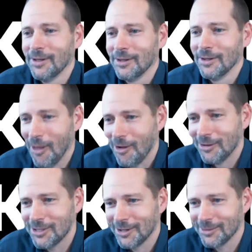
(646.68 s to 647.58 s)

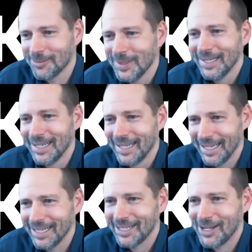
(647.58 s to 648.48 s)
long-term
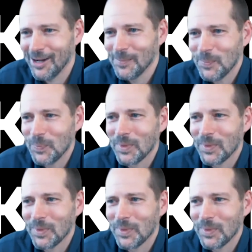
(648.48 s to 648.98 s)
income.